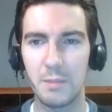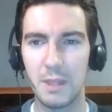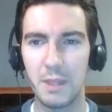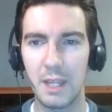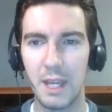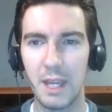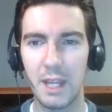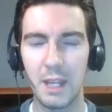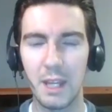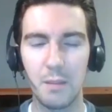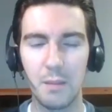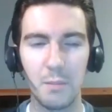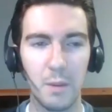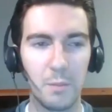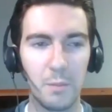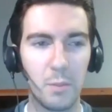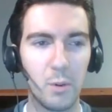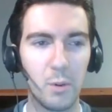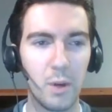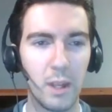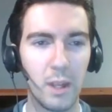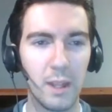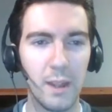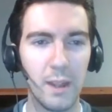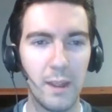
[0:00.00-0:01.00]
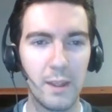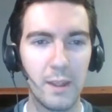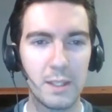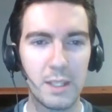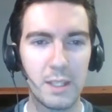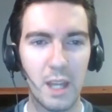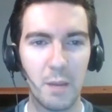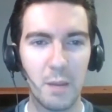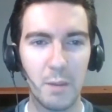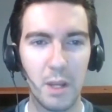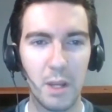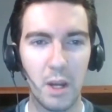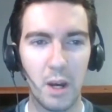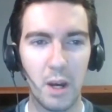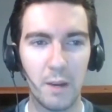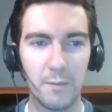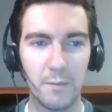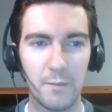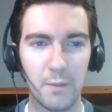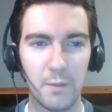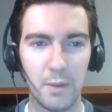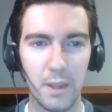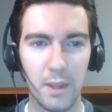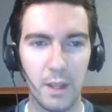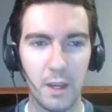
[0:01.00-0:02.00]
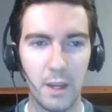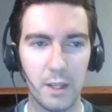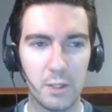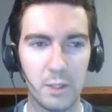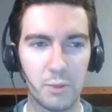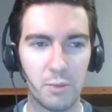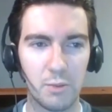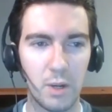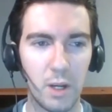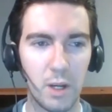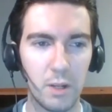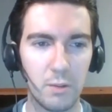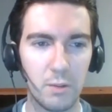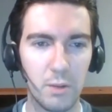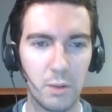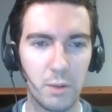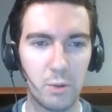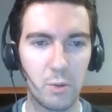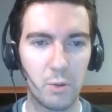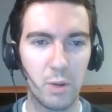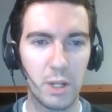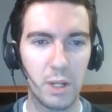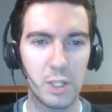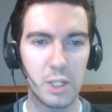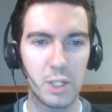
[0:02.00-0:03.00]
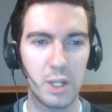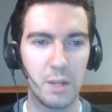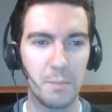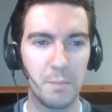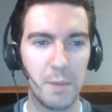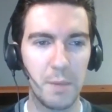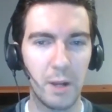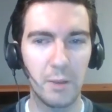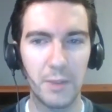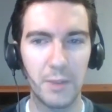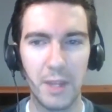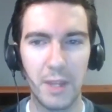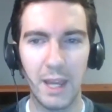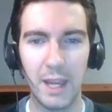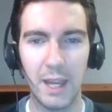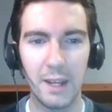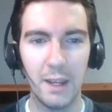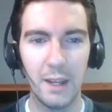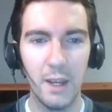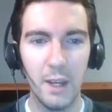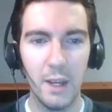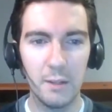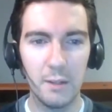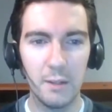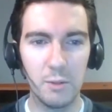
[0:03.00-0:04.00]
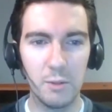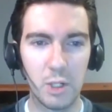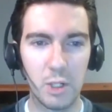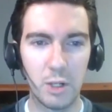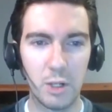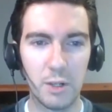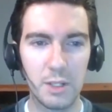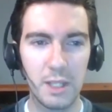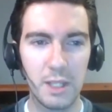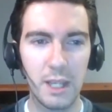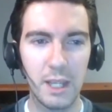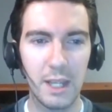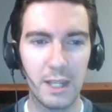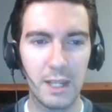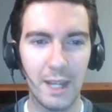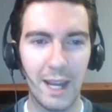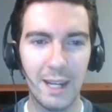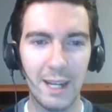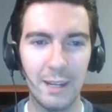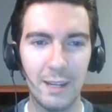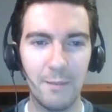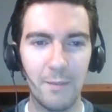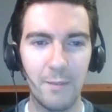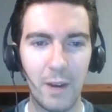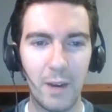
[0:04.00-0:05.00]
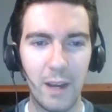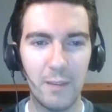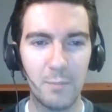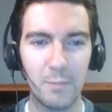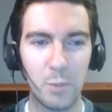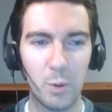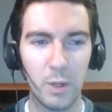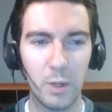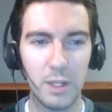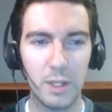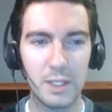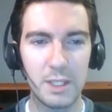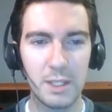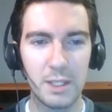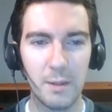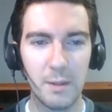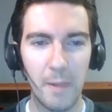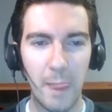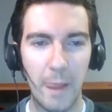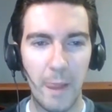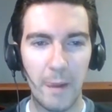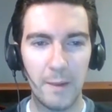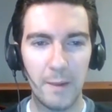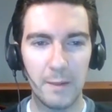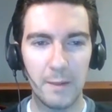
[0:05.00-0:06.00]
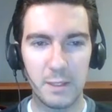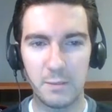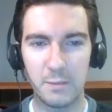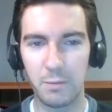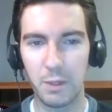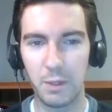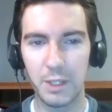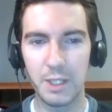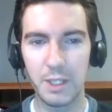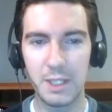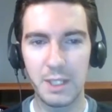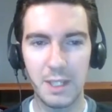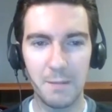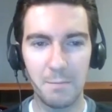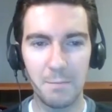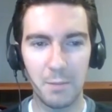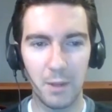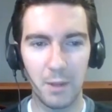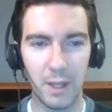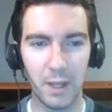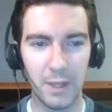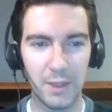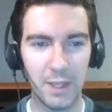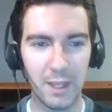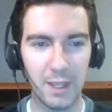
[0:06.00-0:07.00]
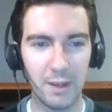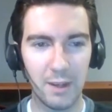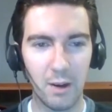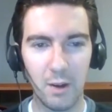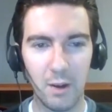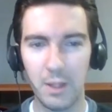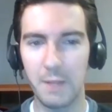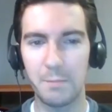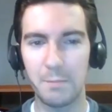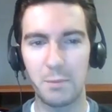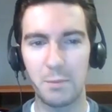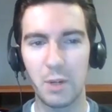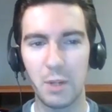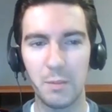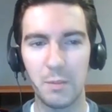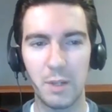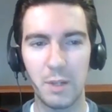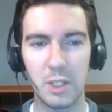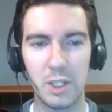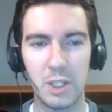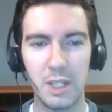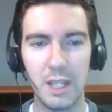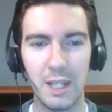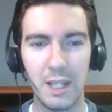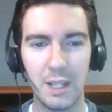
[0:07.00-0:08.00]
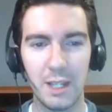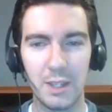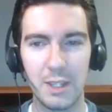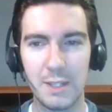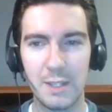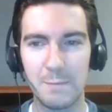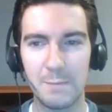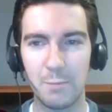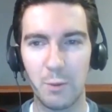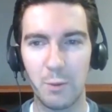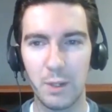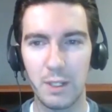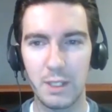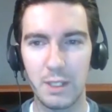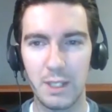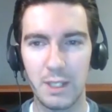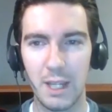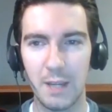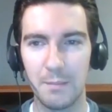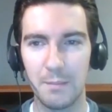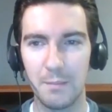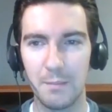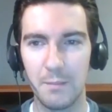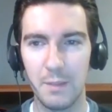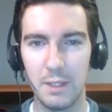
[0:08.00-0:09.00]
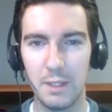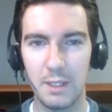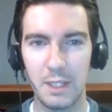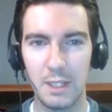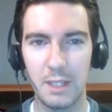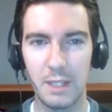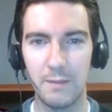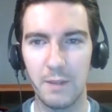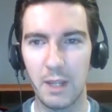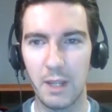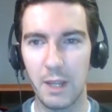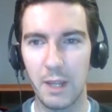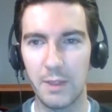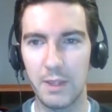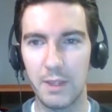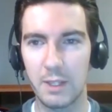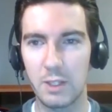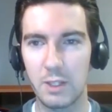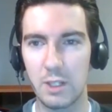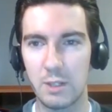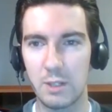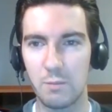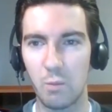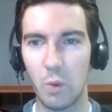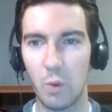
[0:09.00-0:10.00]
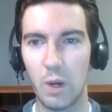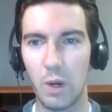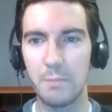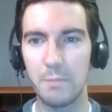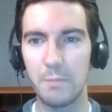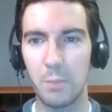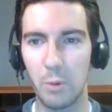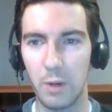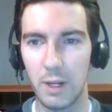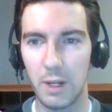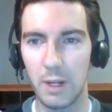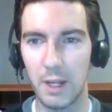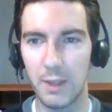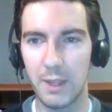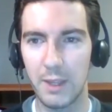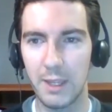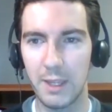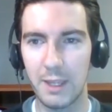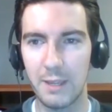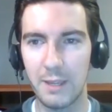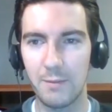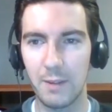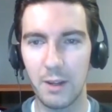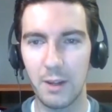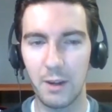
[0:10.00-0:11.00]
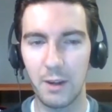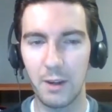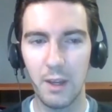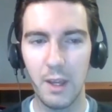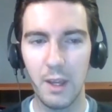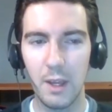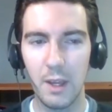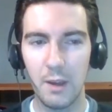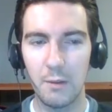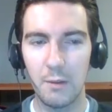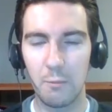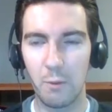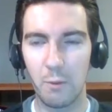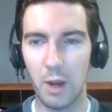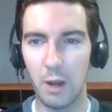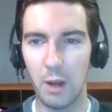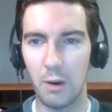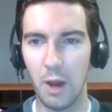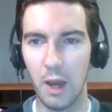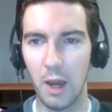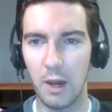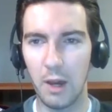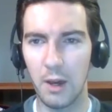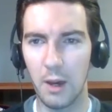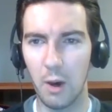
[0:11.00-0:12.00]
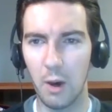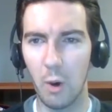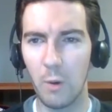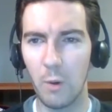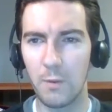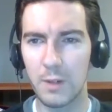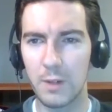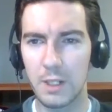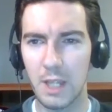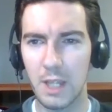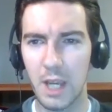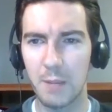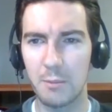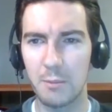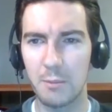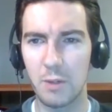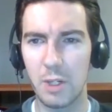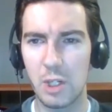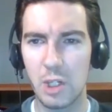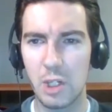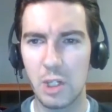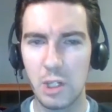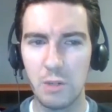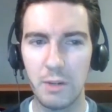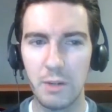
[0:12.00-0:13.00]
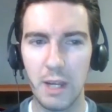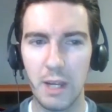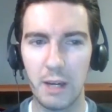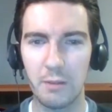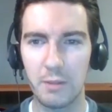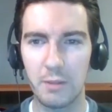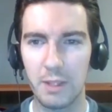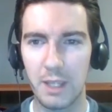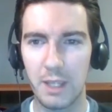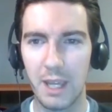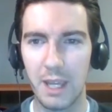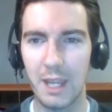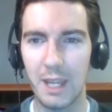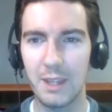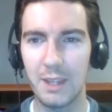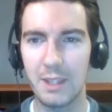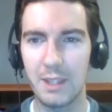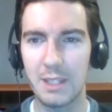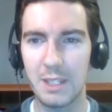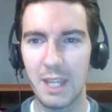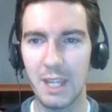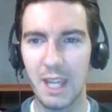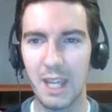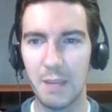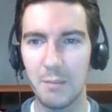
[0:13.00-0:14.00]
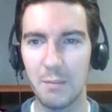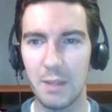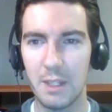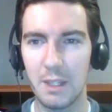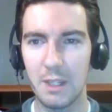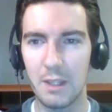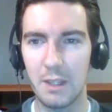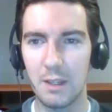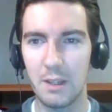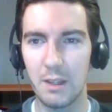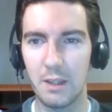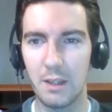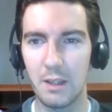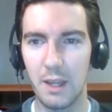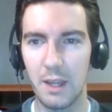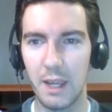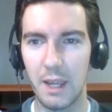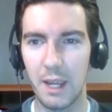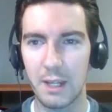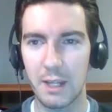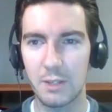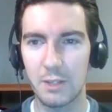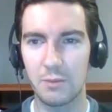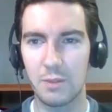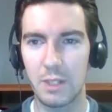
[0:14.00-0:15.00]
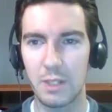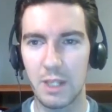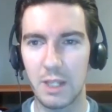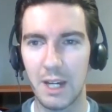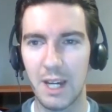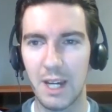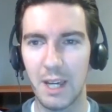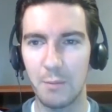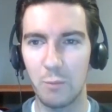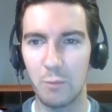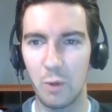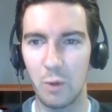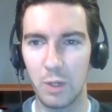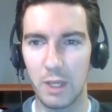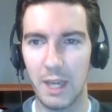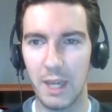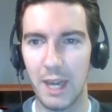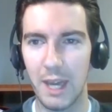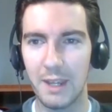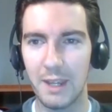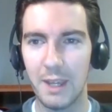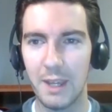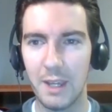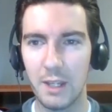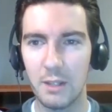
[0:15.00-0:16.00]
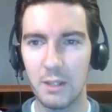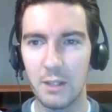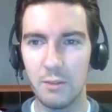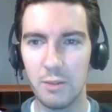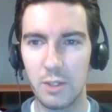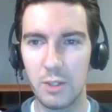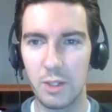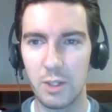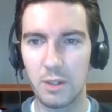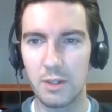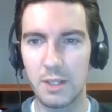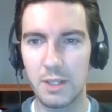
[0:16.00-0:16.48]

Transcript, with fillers: at the beginning, but boy, he's coming on for uh, Toronto, no question about that. New Jersey at ninety-five points. It's really simple. I think all they pretty much need at this point in time is even, I think, just one point. I think even a, a, a overtime or a shootout, getting this game into uh, extra time will get New